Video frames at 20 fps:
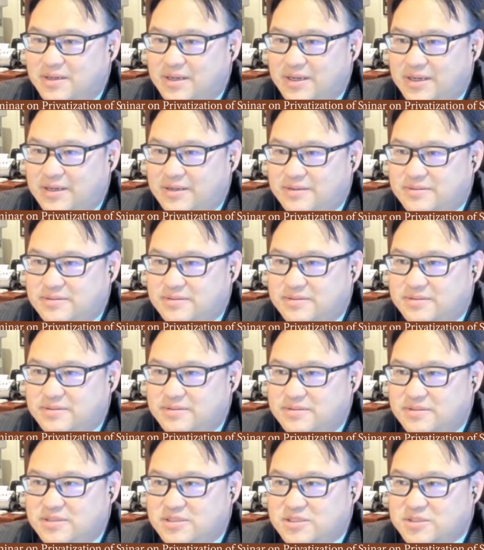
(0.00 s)
in
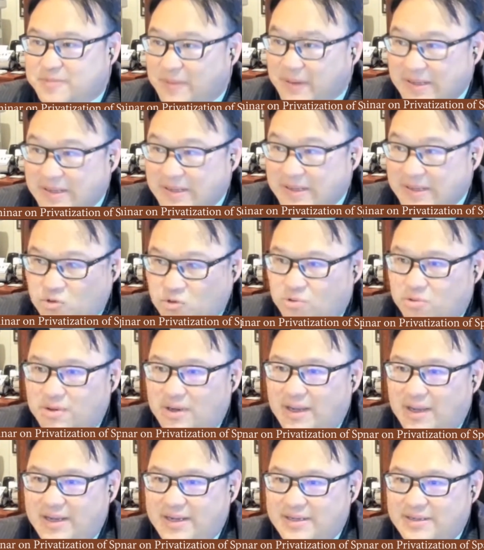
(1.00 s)
space law,
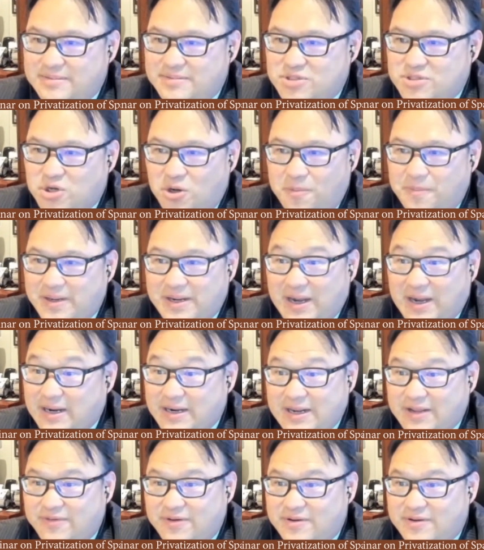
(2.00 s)
a topic I
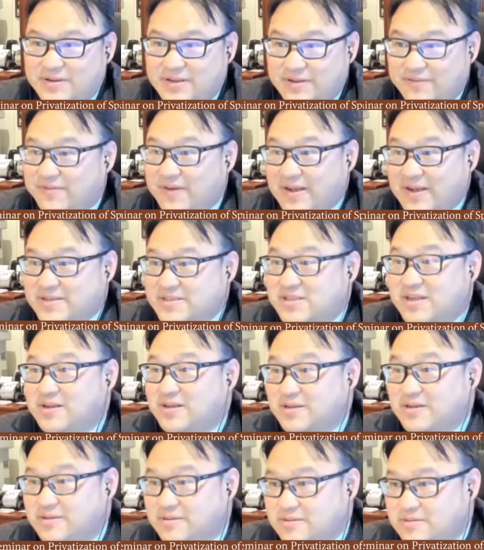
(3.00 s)
never in fact
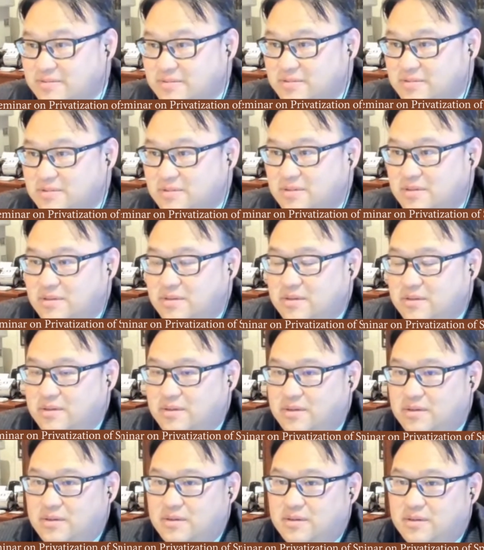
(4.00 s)
studied.
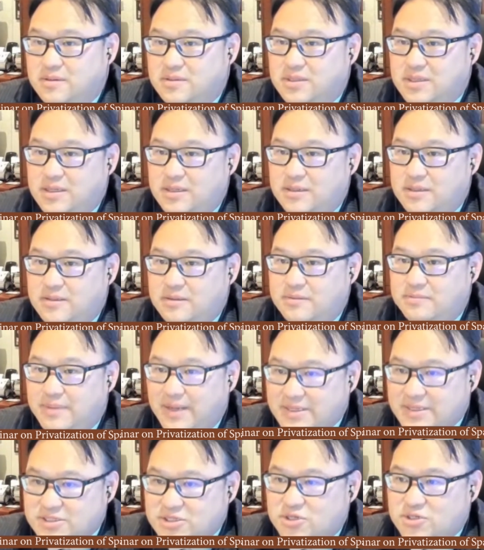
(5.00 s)
The
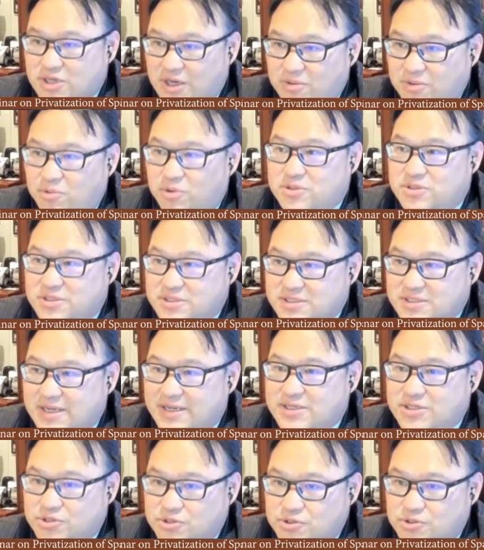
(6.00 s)
message I want to
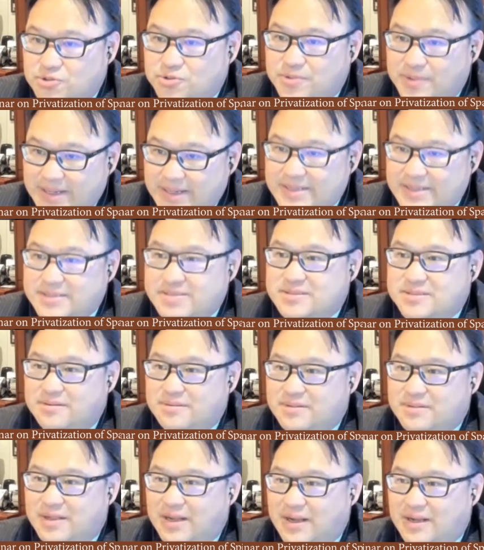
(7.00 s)
say to you is
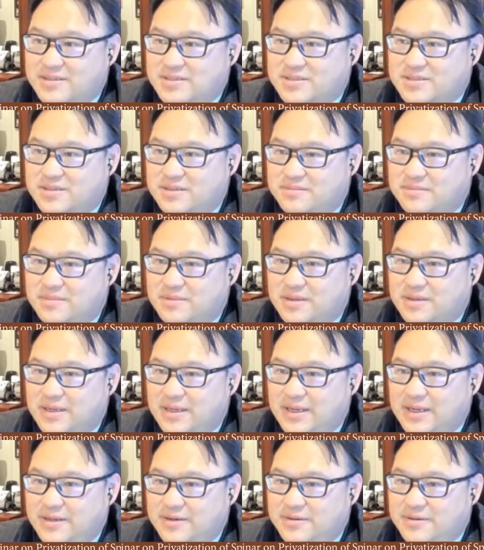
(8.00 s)
that
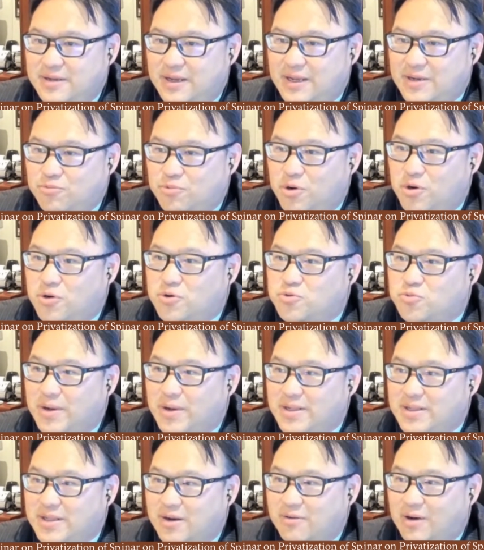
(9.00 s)
in a world
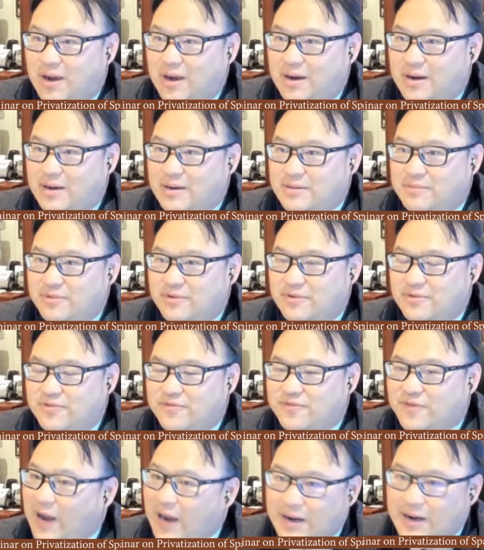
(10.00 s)
where there are
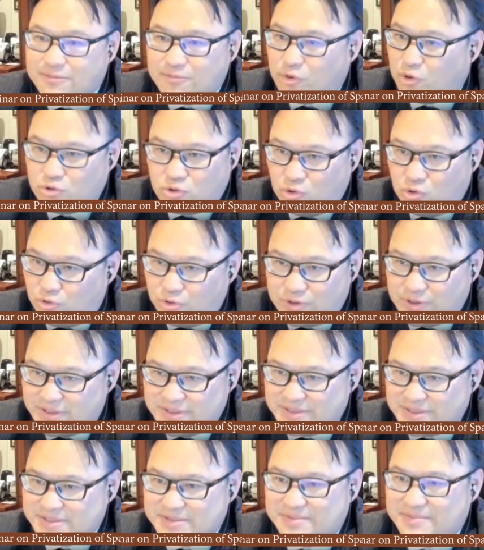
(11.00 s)
far more
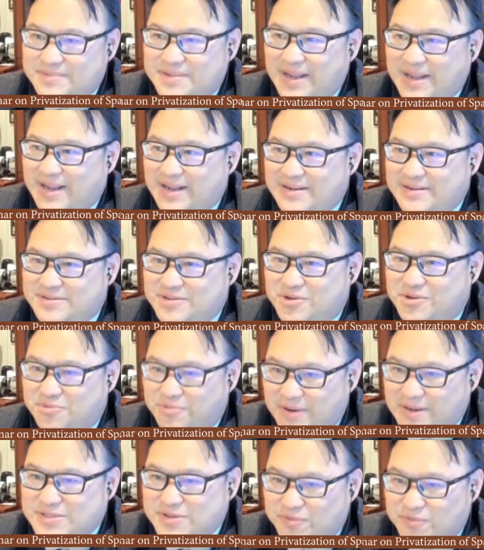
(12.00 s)
lawyers than the
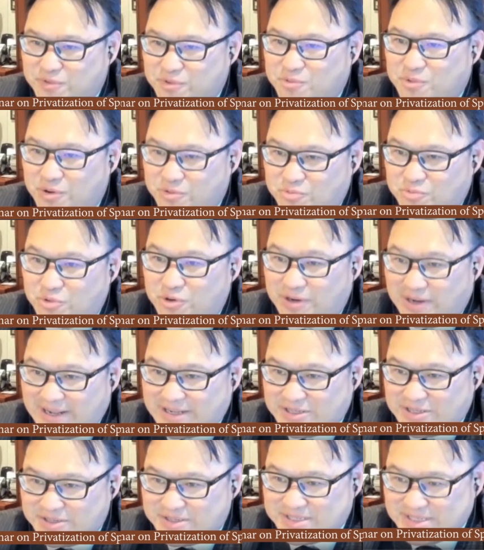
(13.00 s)
rest of the world would
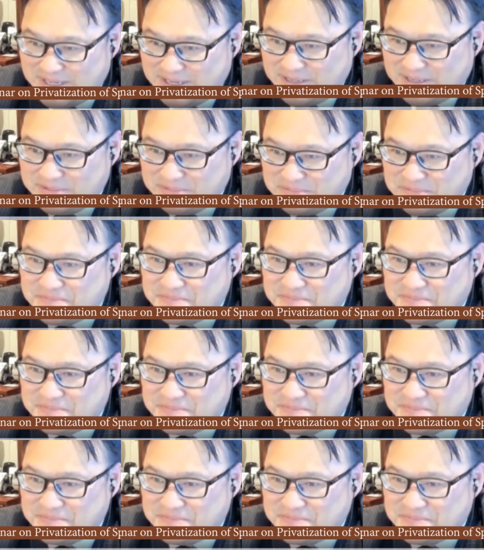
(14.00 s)
like to see,